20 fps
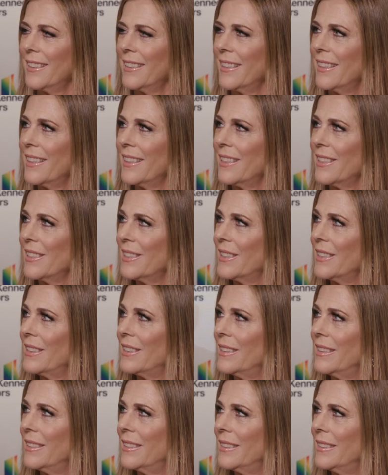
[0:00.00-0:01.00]

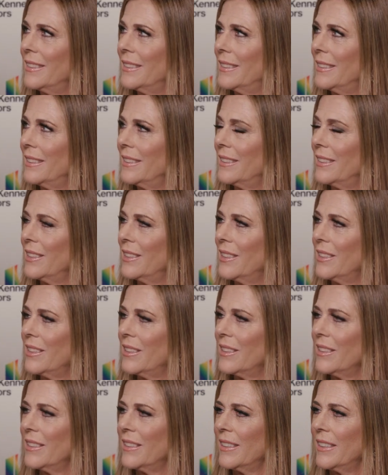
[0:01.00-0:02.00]

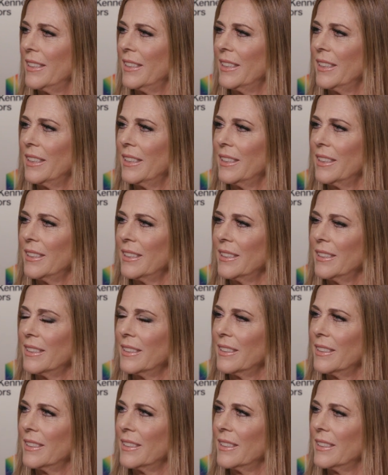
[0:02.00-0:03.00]

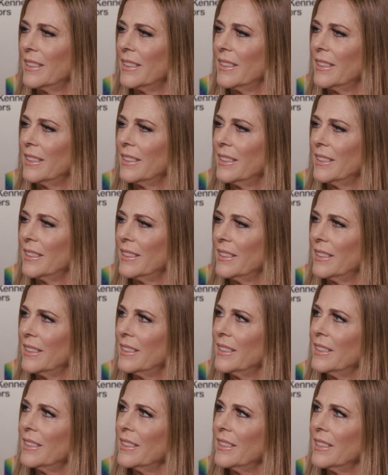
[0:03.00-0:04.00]

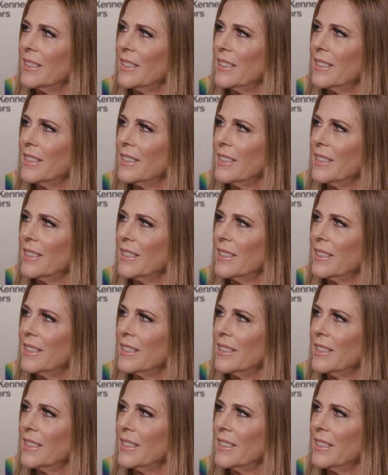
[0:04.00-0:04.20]
(not speaking)